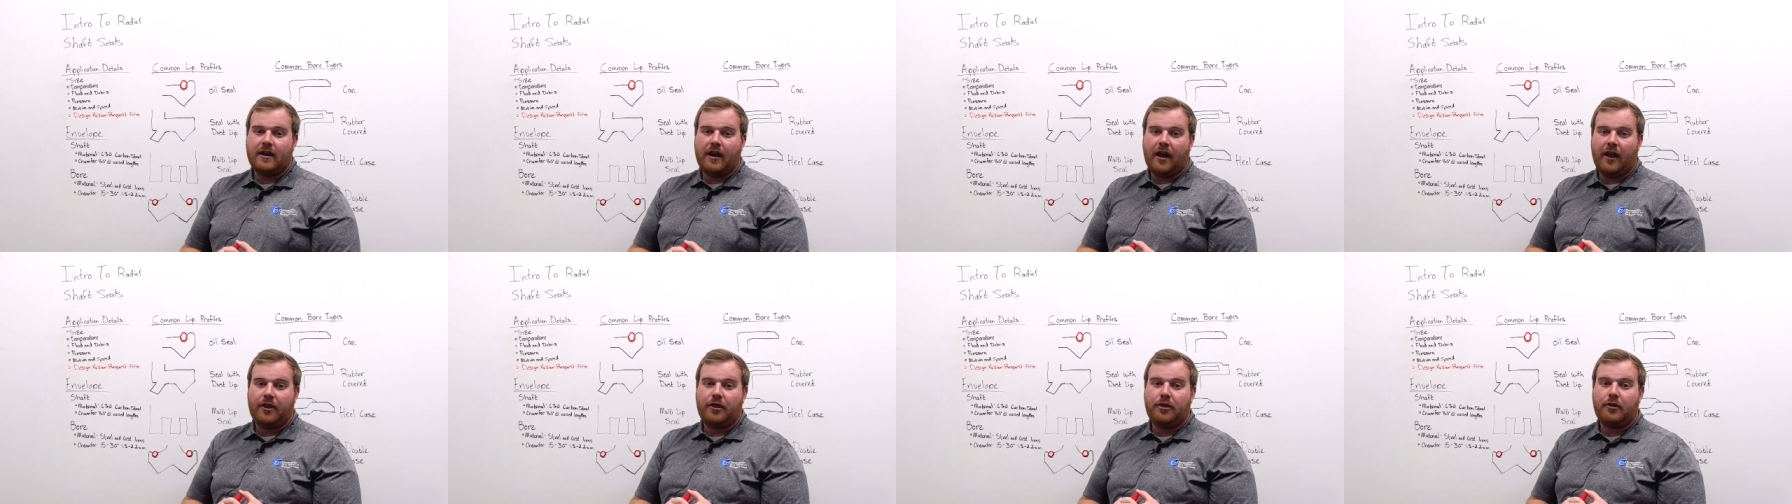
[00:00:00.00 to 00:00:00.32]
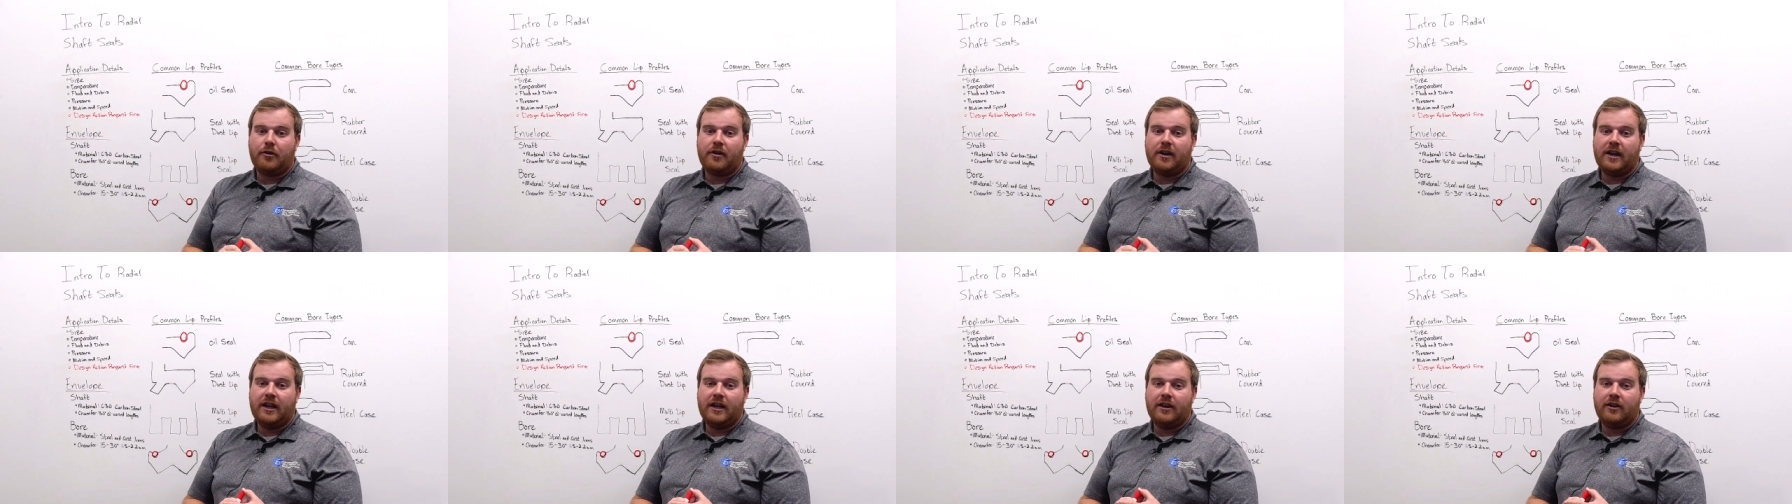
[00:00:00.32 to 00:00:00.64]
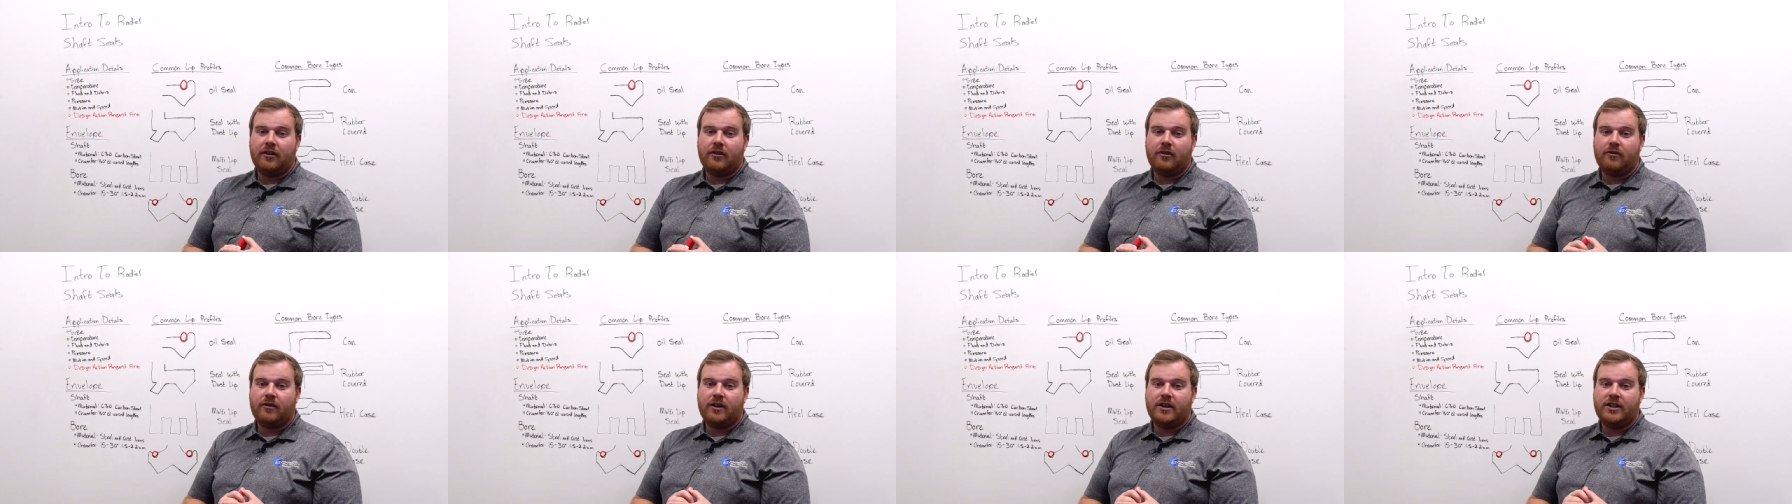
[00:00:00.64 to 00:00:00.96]
a
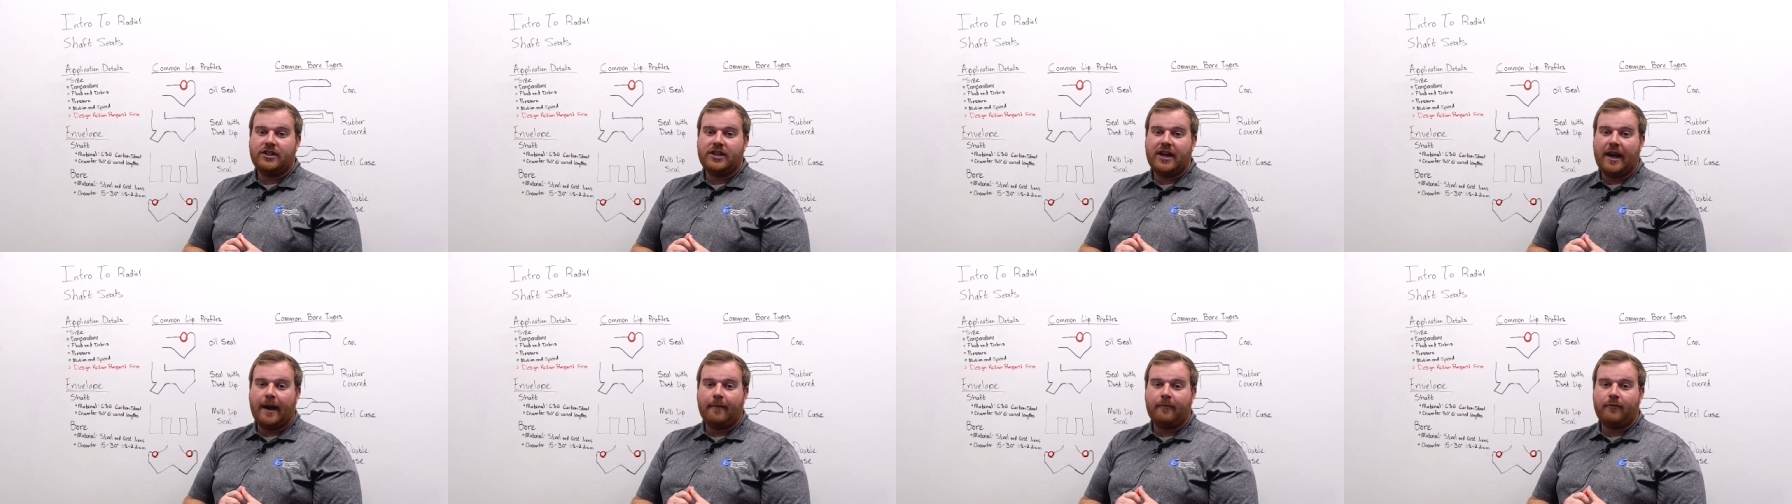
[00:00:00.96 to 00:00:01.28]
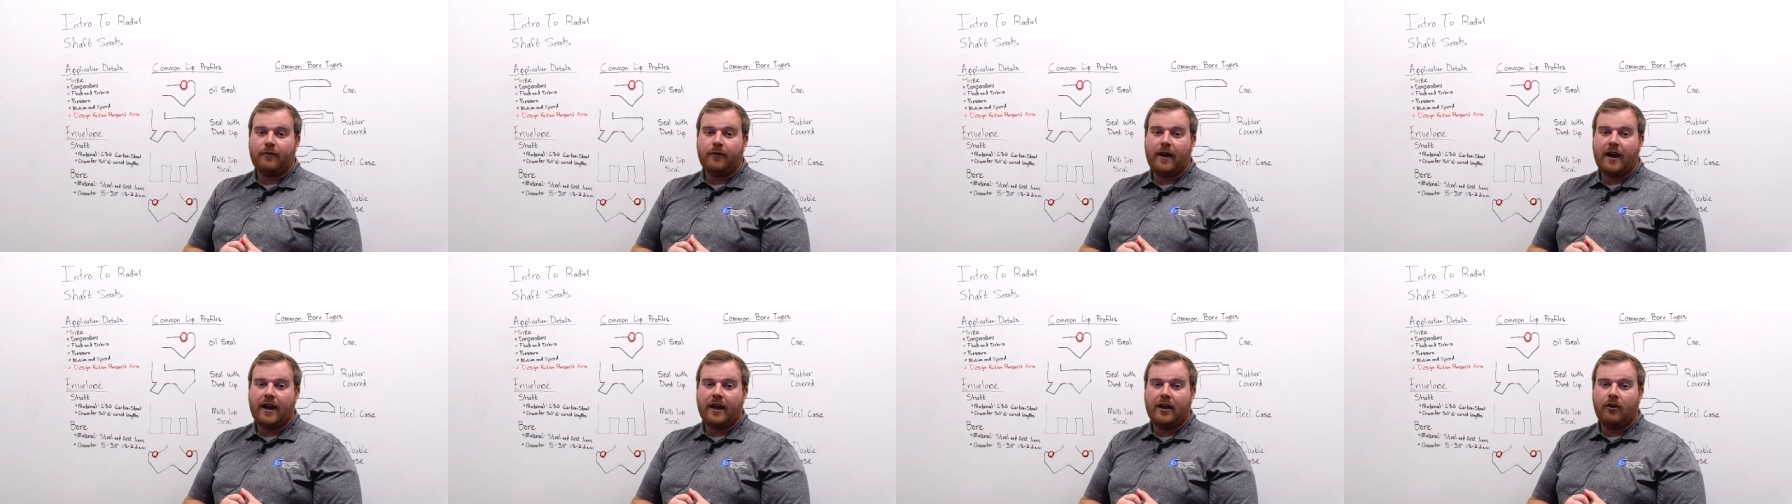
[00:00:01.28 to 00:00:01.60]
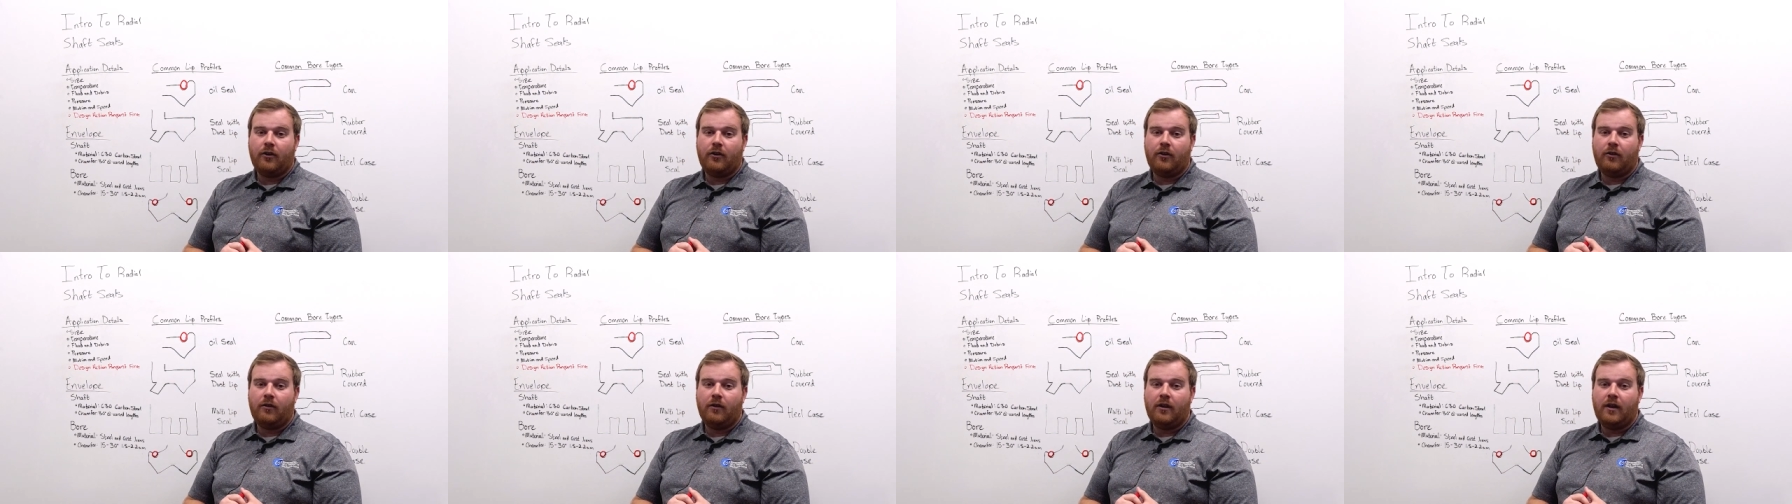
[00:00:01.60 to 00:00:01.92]
30-degree chamfer
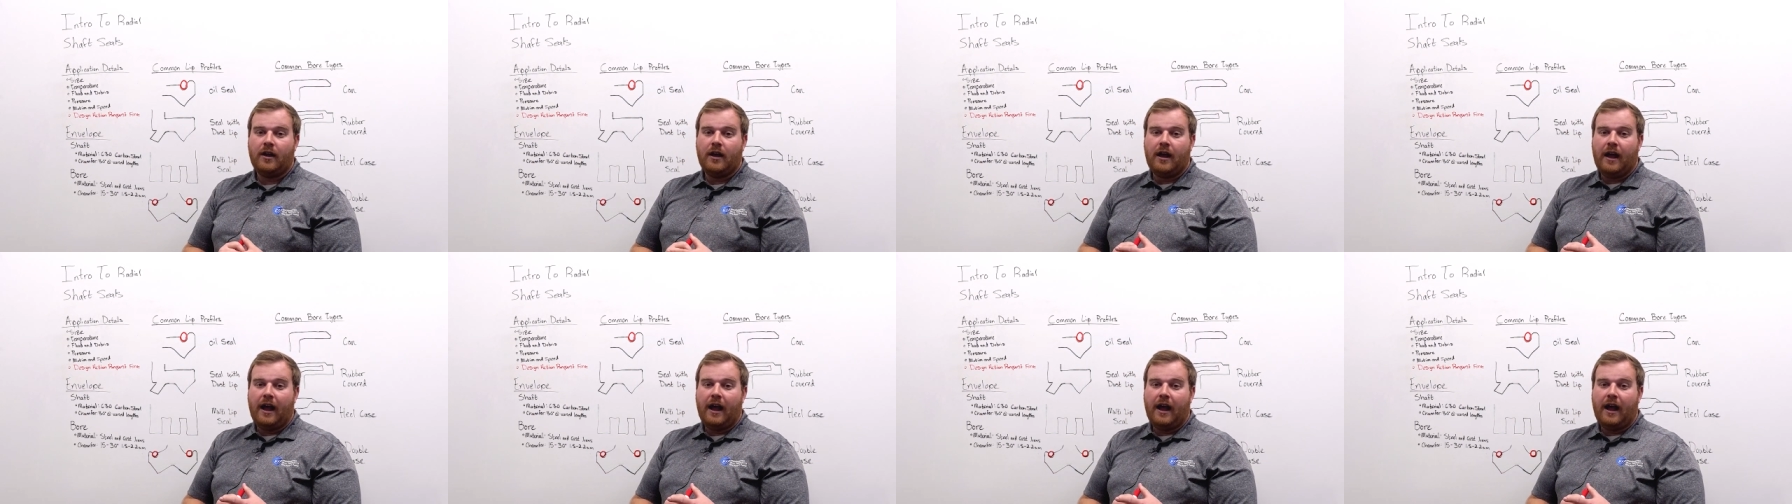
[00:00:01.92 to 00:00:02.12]
angle